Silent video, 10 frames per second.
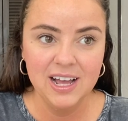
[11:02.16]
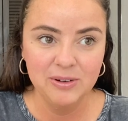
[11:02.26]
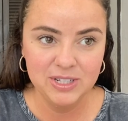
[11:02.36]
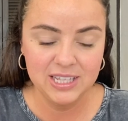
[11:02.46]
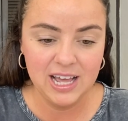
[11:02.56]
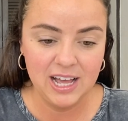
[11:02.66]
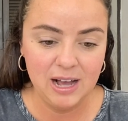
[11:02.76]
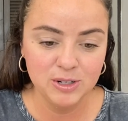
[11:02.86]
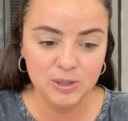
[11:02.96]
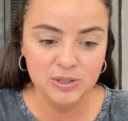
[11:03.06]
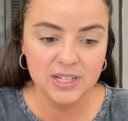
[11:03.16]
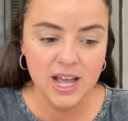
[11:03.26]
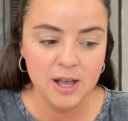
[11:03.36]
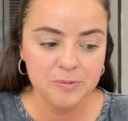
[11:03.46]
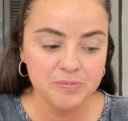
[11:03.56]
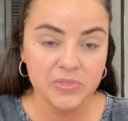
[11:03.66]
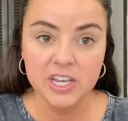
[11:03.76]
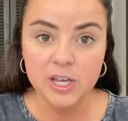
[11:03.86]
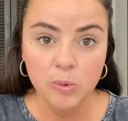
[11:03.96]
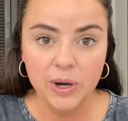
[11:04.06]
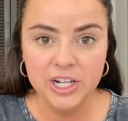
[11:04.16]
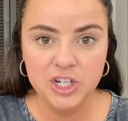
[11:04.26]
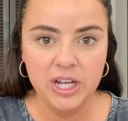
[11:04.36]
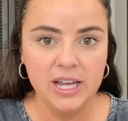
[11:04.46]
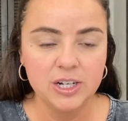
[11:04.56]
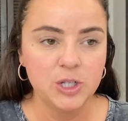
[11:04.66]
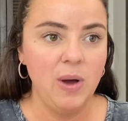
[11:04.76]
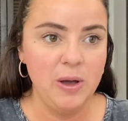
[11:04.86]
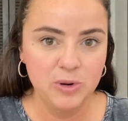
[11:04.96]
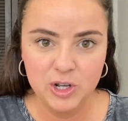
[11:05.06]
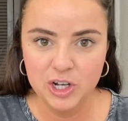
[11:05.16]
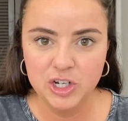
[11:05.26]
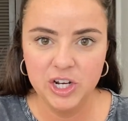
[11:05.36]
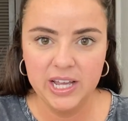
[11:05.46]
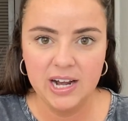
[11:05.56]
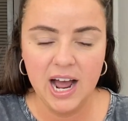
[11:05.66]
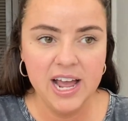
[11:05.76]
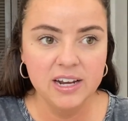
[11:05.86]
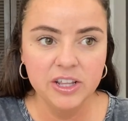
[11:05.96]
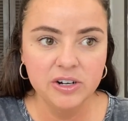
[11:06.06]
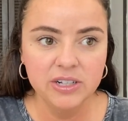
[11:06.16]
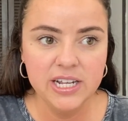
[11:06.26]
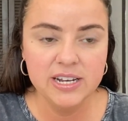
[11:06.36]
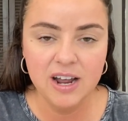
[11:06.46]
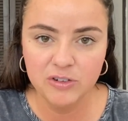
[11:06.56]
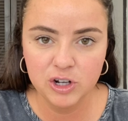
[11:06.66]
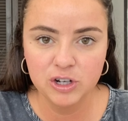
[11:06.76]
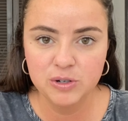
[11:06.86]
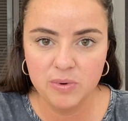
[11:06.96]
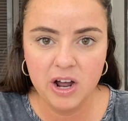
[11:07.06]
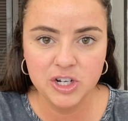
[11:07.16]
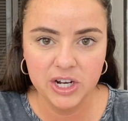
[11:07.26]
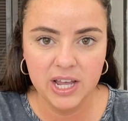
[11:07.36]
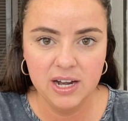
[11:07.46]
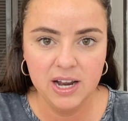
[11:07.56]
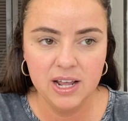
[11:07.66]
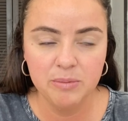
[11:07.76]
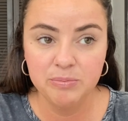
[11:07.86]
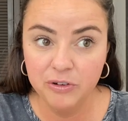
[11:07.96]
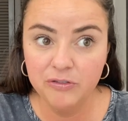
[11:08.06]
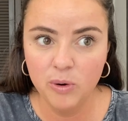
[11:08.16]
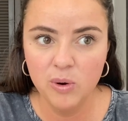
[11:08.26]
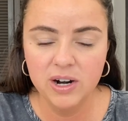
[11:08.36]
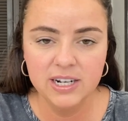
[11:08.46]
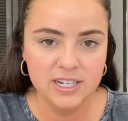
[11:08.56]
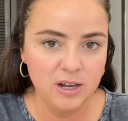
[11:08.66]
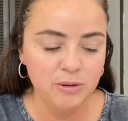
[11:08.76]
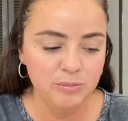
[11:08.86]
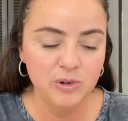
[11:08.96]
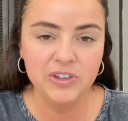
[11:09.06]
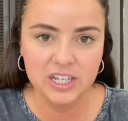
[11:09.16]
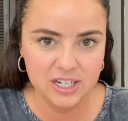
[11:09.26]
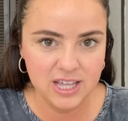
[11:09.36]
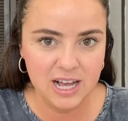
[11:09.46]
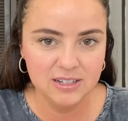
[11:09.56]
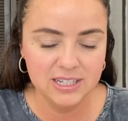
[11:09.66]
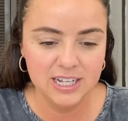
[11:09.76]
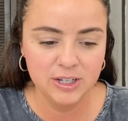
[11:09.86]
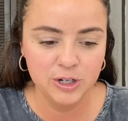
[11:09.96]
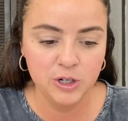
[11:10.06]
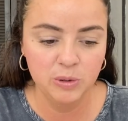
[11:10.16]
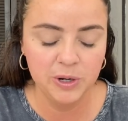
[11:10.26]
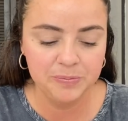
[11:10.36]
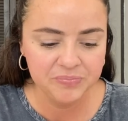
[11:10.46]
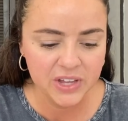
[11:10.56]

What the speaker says: was in that household, he wanted chicken, so I would cook chicken. I had literally never cooked raw chicken before until moving into the house last October.